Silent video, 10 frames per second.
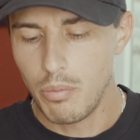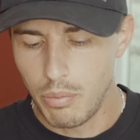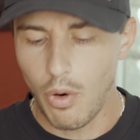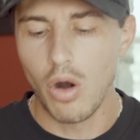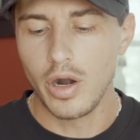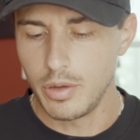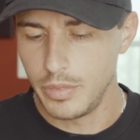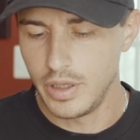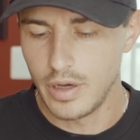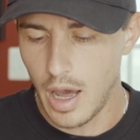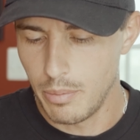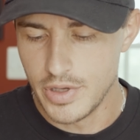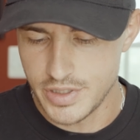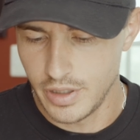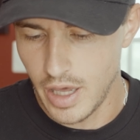barring me not
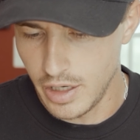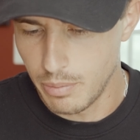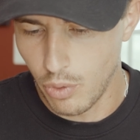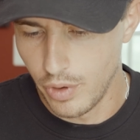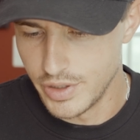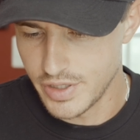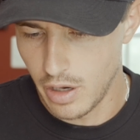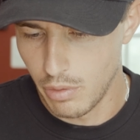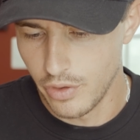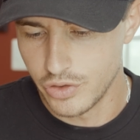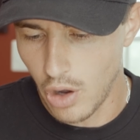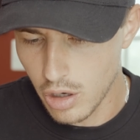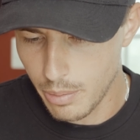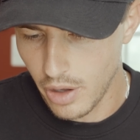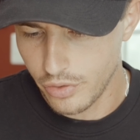missing any points that I wanted to talk
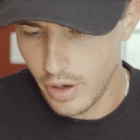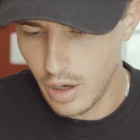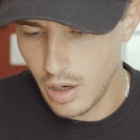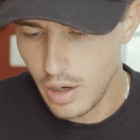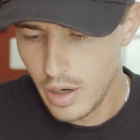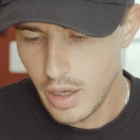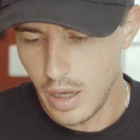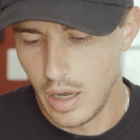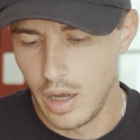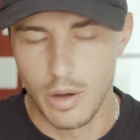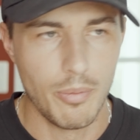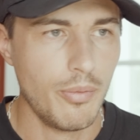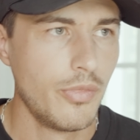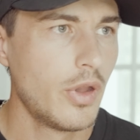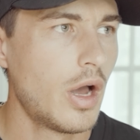about there,
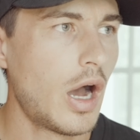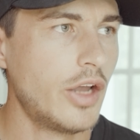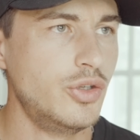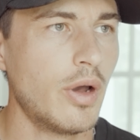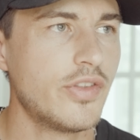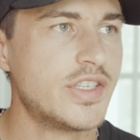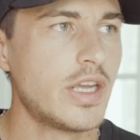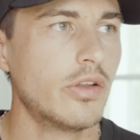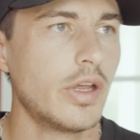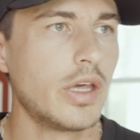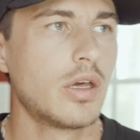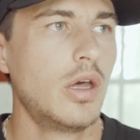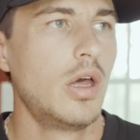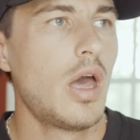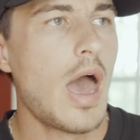I do have to say, like,
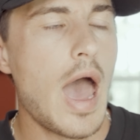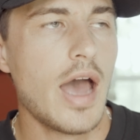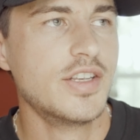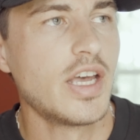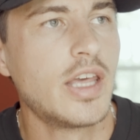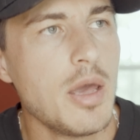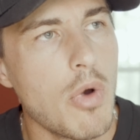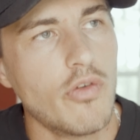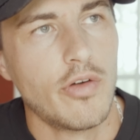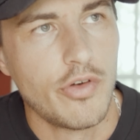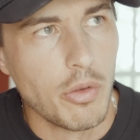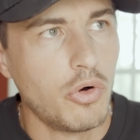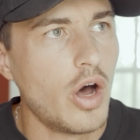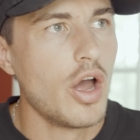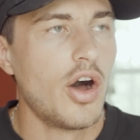as I came over for the
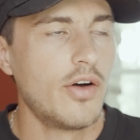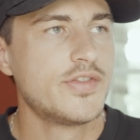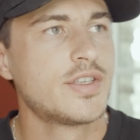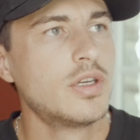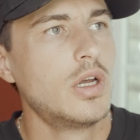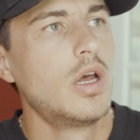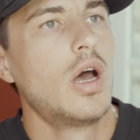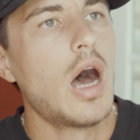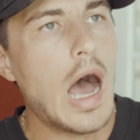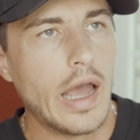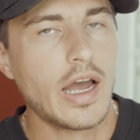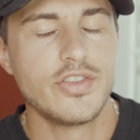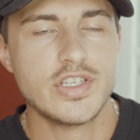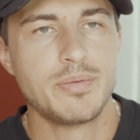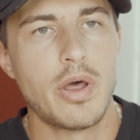playoffs, I got
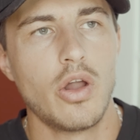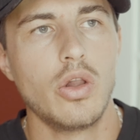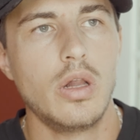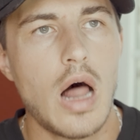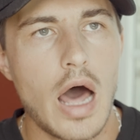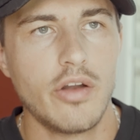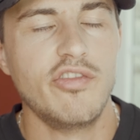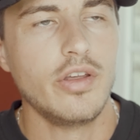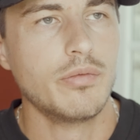to spend a lot of